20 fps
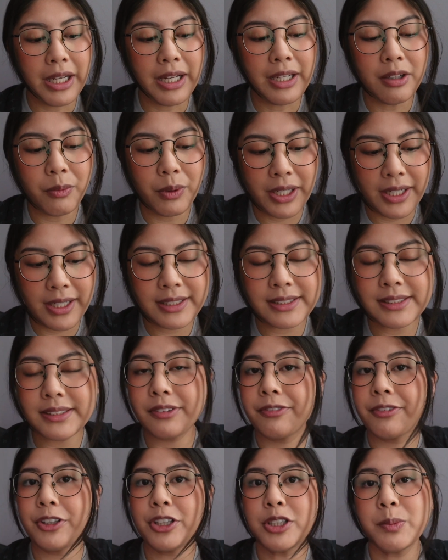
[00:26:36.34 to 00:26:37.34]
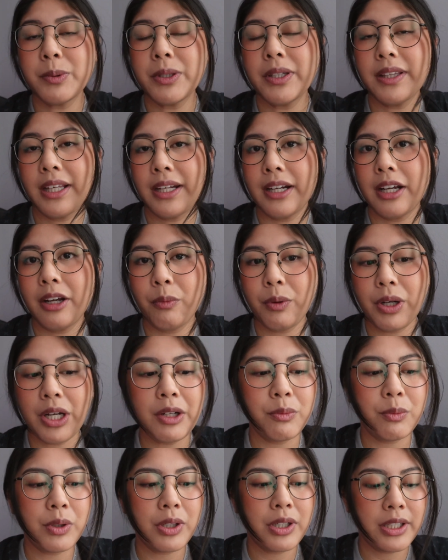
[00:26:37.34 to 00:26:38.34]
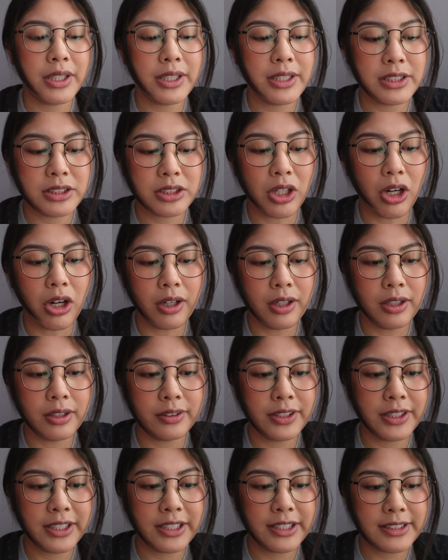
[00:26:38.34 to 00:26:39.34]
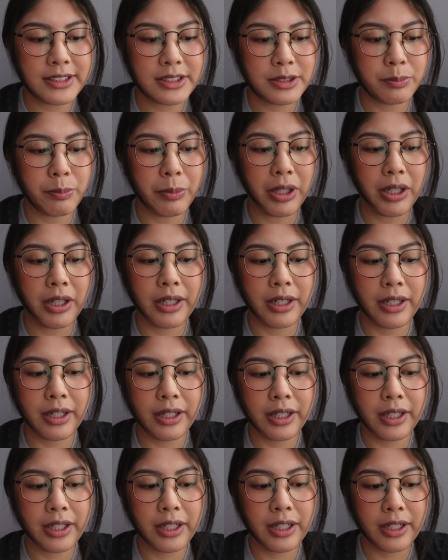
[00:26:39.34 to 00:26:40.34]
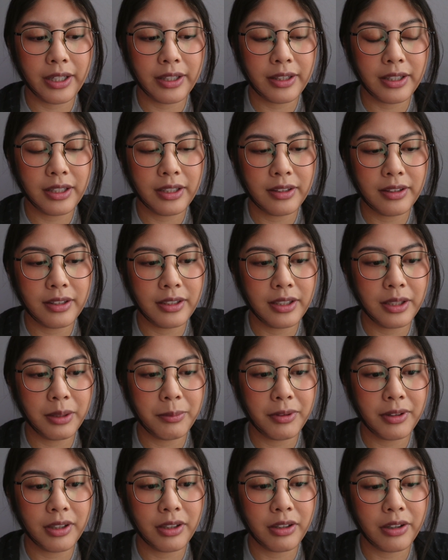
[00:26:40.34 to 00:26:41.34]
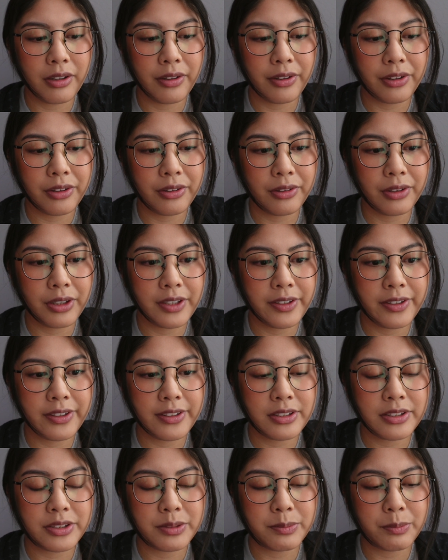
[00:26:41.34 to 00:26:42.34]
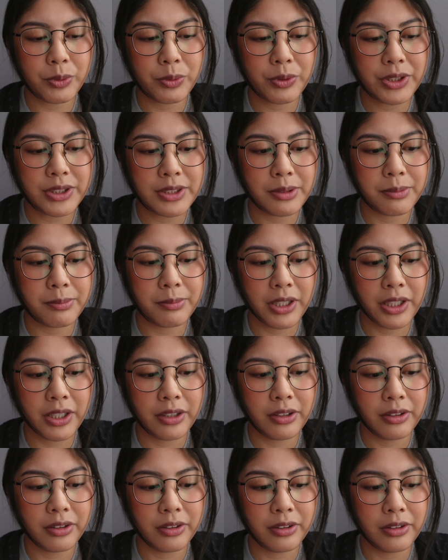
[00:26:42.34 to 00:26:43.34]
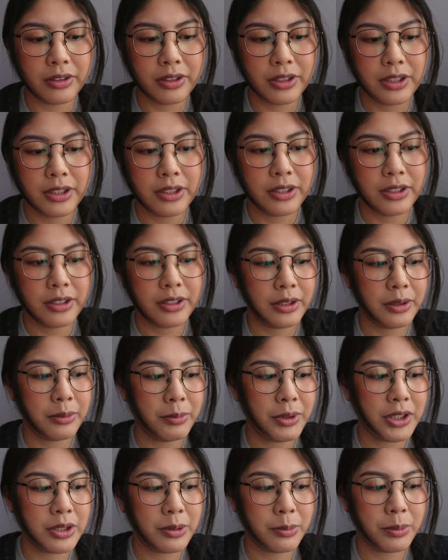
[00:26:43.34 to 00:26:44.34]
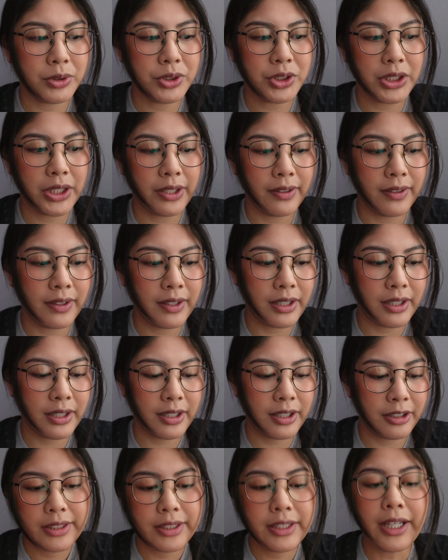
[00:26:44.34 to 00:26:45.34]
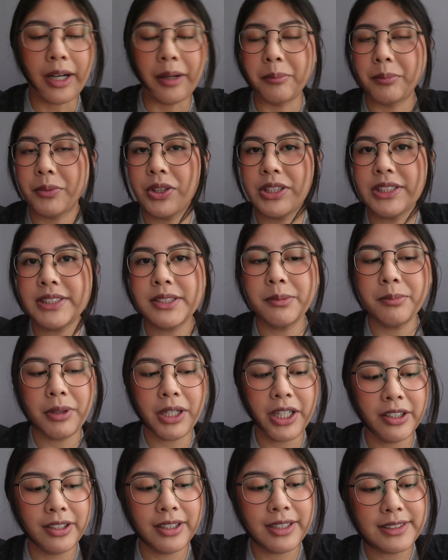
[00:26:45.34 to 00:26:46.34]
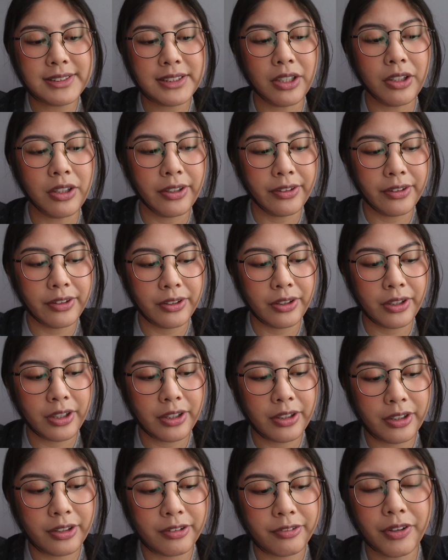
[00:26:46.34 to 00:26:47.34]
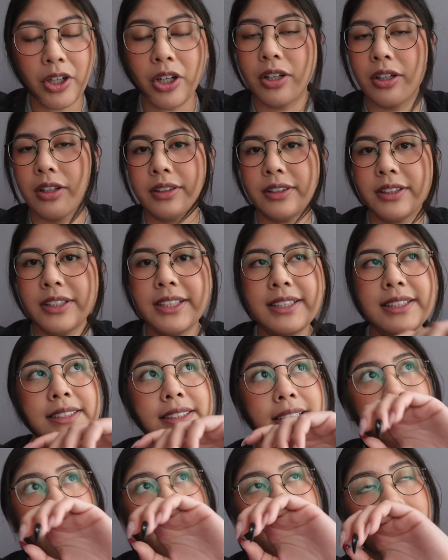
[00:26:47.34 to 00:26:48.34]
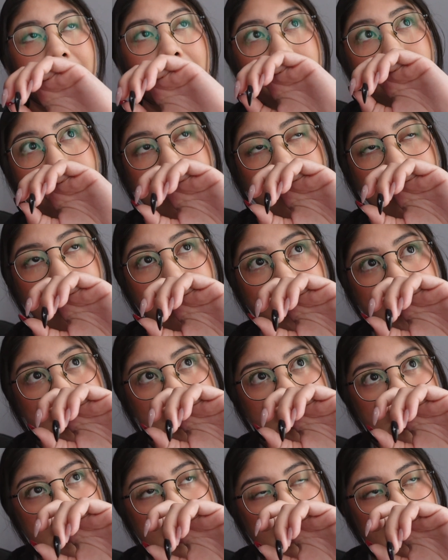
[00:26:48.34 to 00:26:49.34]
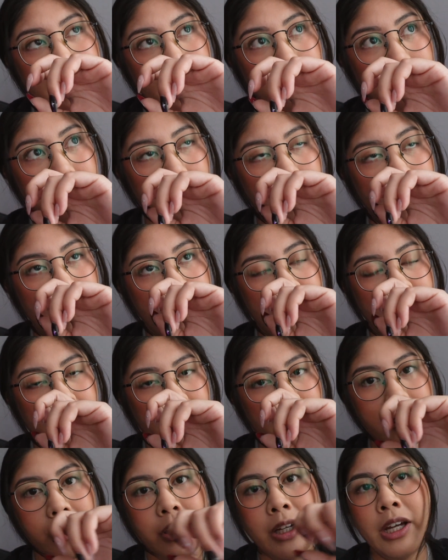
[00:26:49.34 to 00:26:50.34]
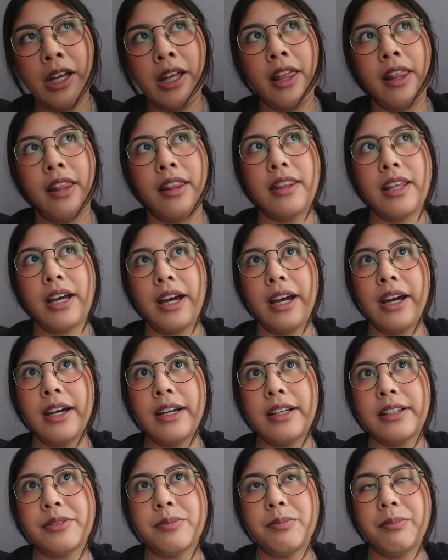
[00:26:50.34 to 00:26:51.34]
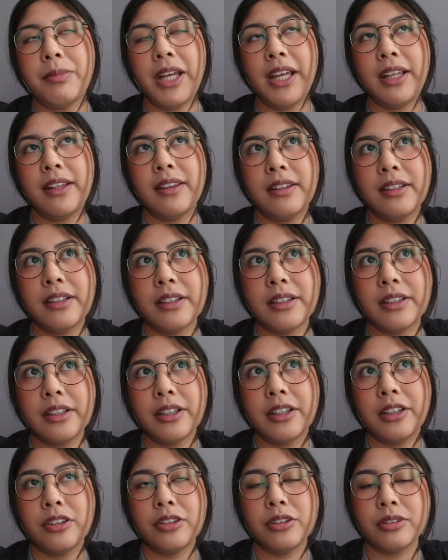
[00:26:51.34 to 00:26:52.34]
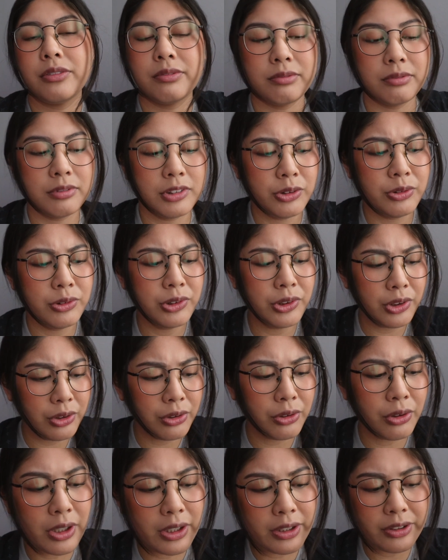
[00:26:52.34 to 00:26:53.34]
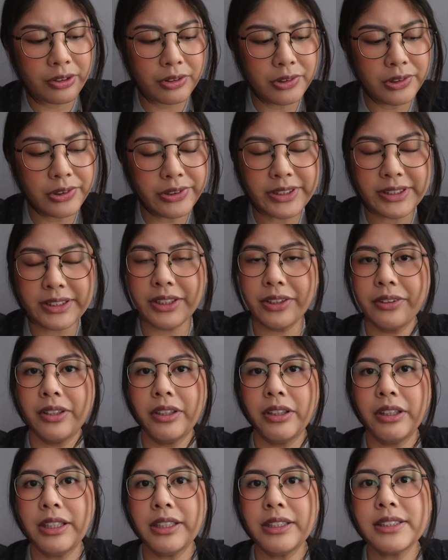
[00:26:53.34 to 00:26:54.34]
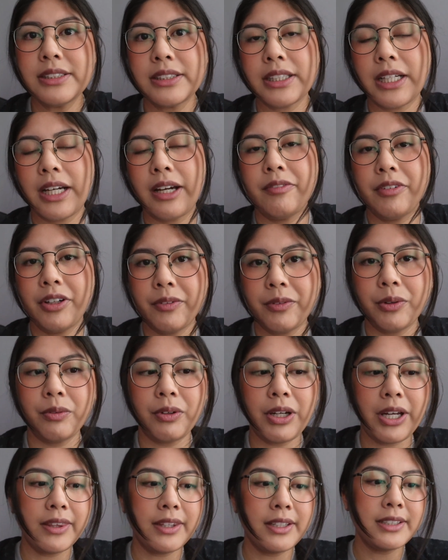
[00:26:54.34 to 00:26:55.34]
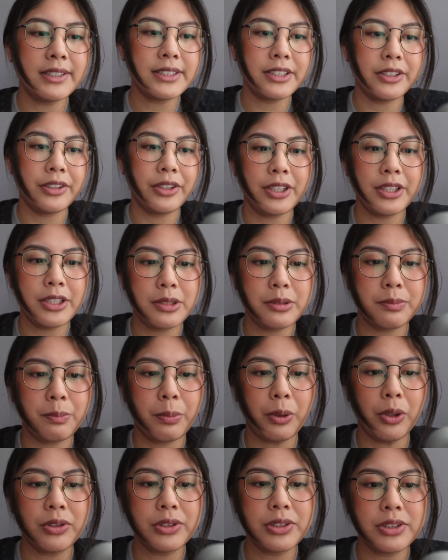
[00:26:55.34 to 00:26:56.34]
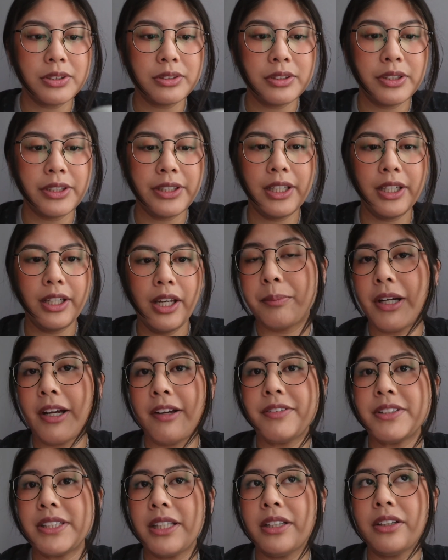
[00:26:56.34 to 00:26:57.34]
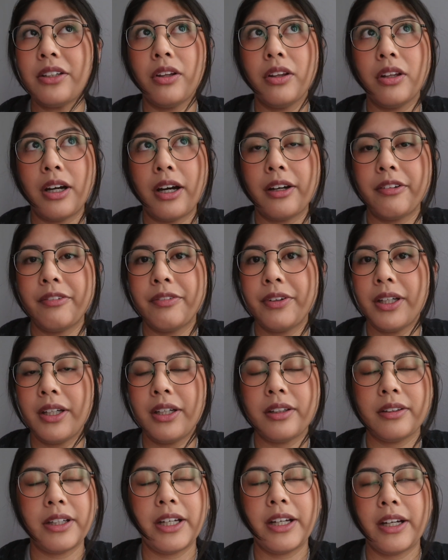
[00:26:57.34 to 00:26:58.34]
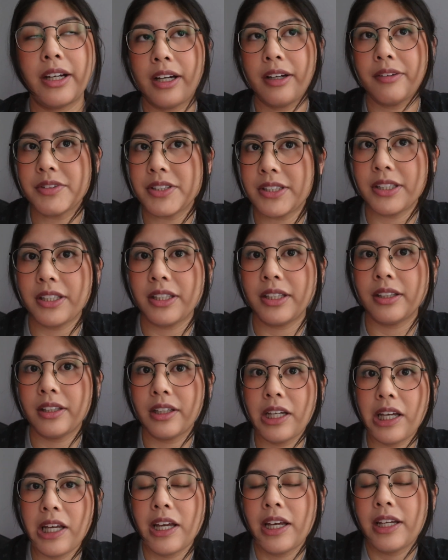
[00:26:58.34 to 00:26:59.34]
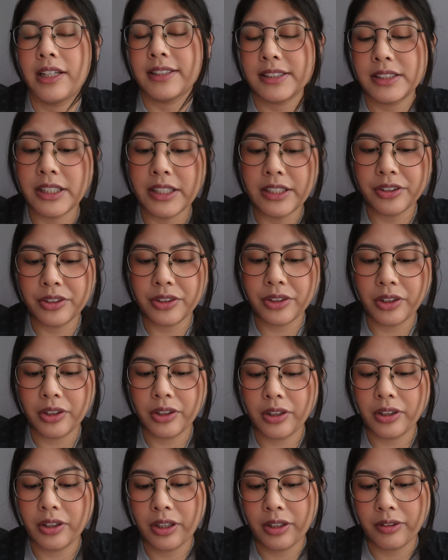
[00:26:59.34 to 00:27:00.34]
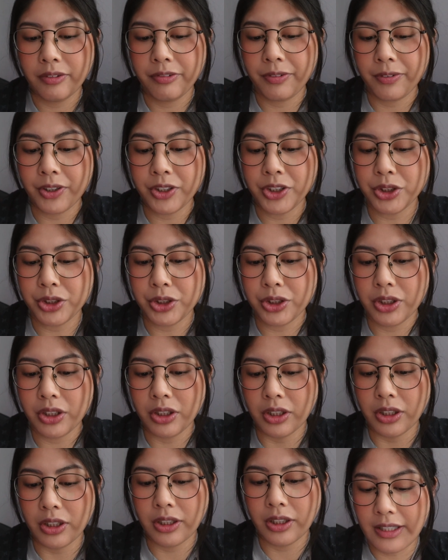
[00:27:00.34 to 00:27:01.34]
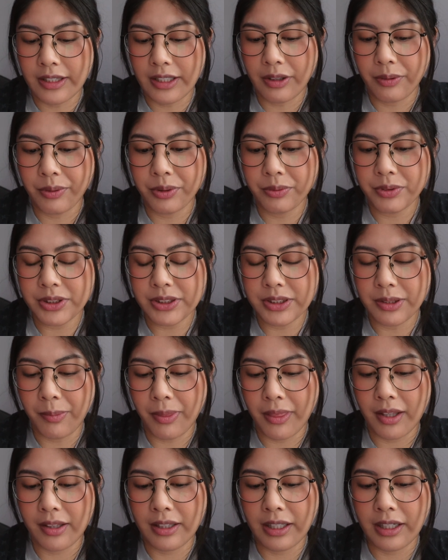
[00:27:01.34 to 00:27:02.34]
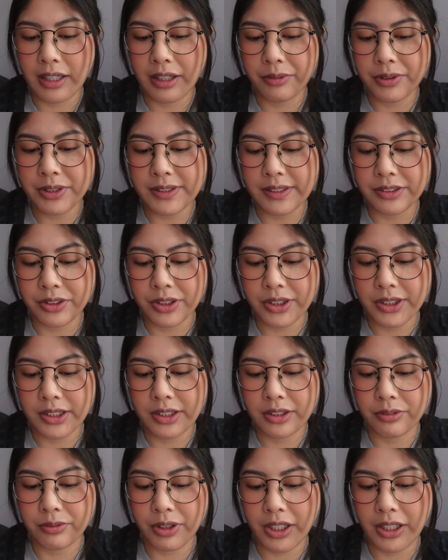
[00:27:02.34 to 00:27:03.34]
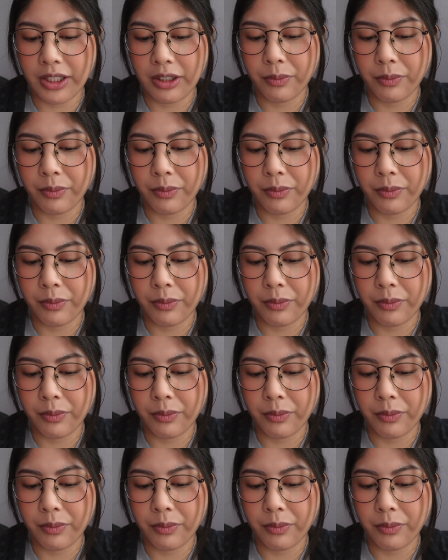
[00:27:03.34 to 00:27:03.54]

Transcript: anyways, the first book that I read was Heartless by, I think the name of the author is Marissa Meyer. Let me double check that. Yeah, Marissa Meyer is the author of Heartless, and I believe this is the same author that made the Lunar Chronicles series. I've never read this series personally, but I've seen a lot of it. Like, I've seen Cinder for sure, and that one was something that I was interested in reading